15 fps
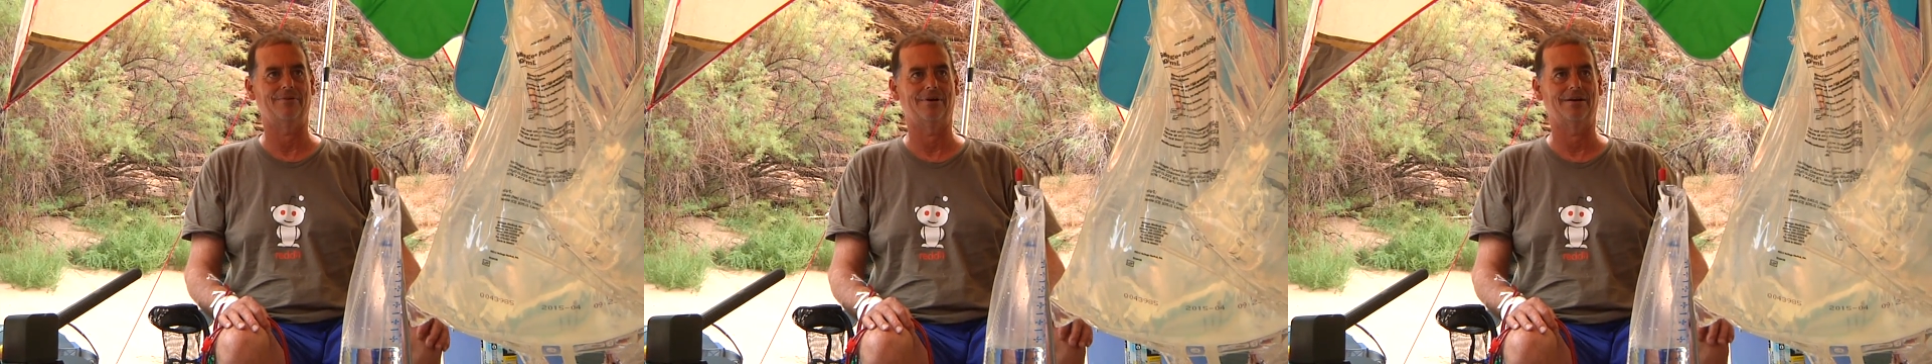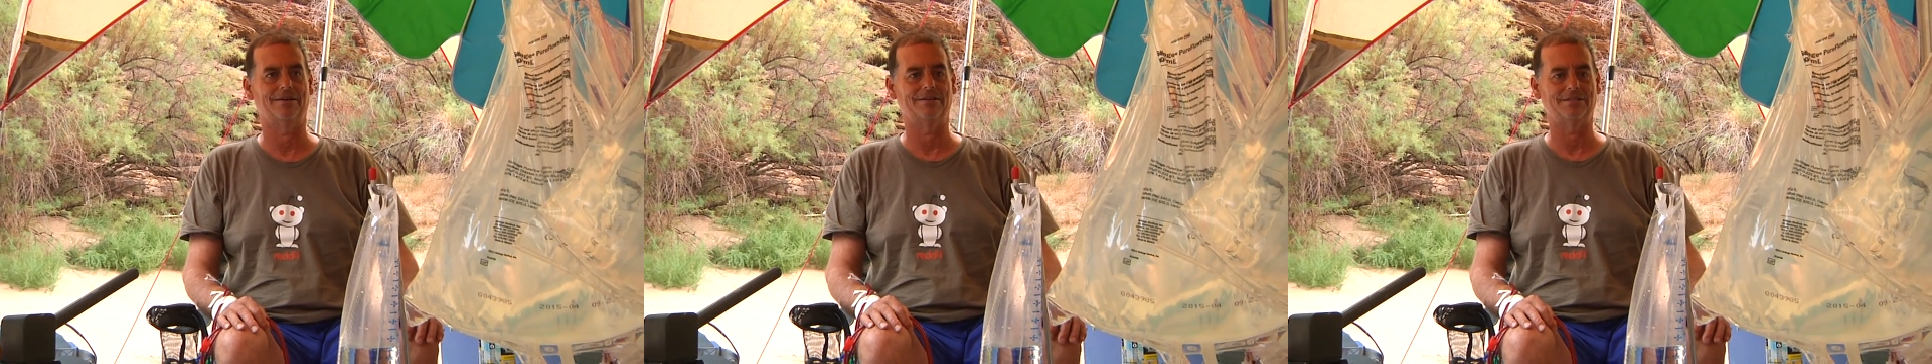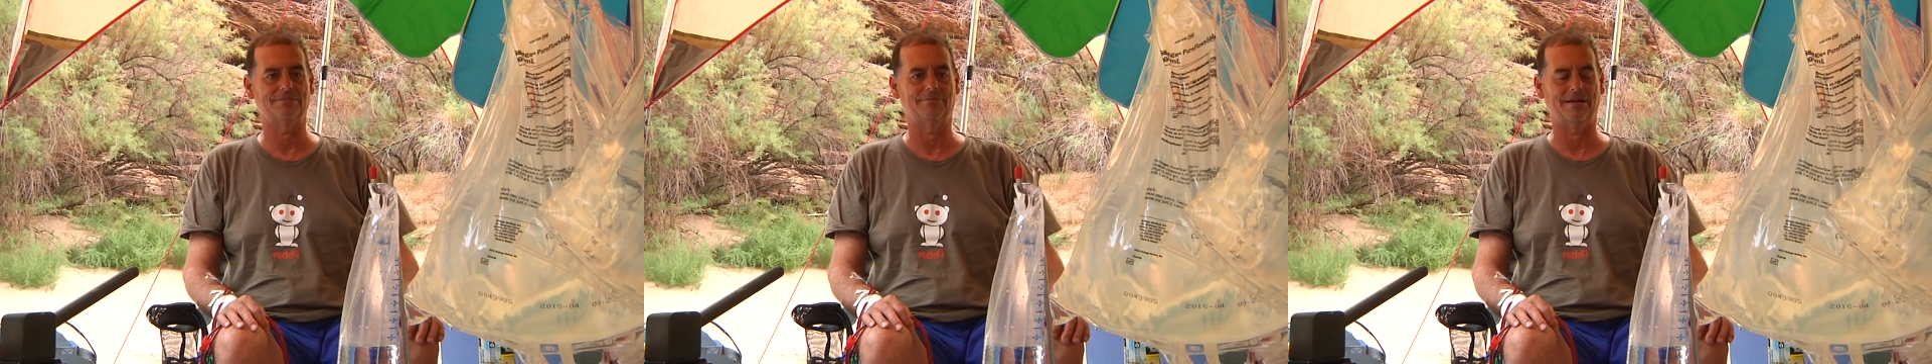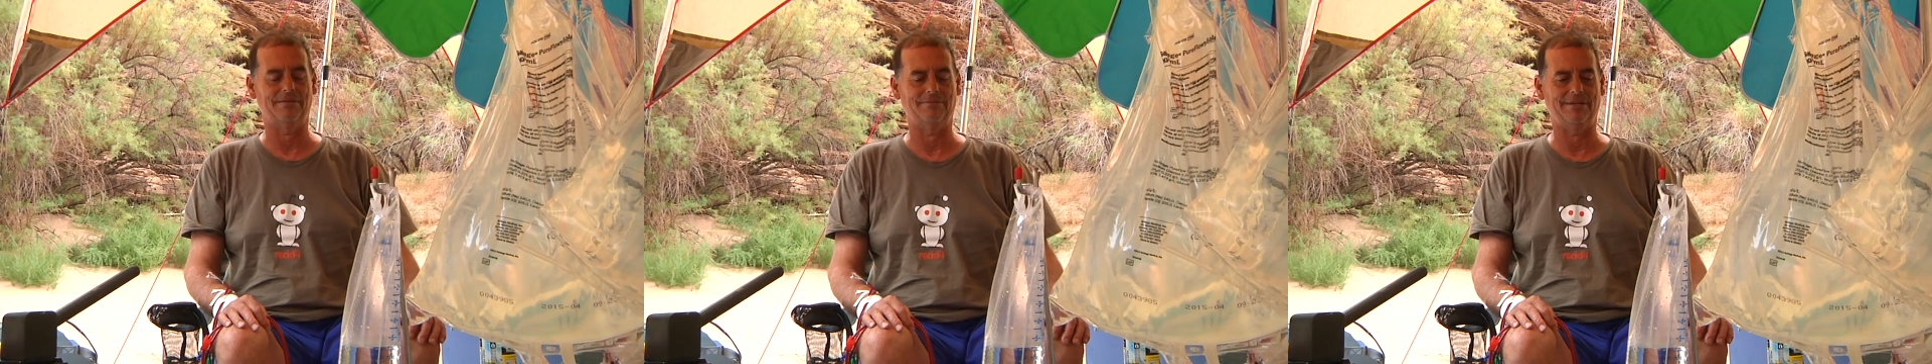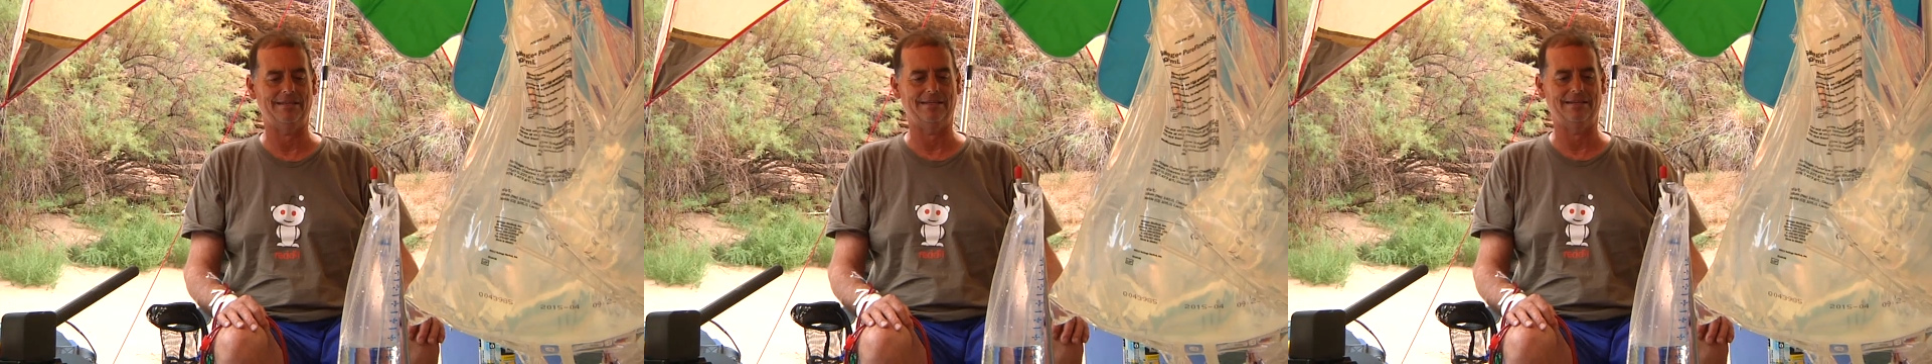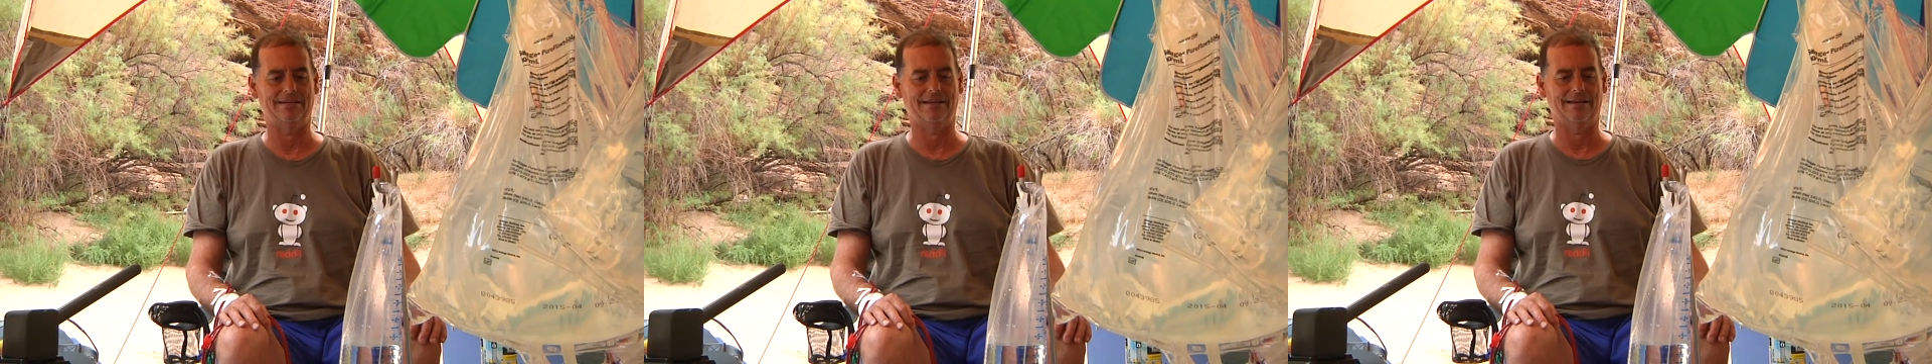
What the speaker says: well, this might mean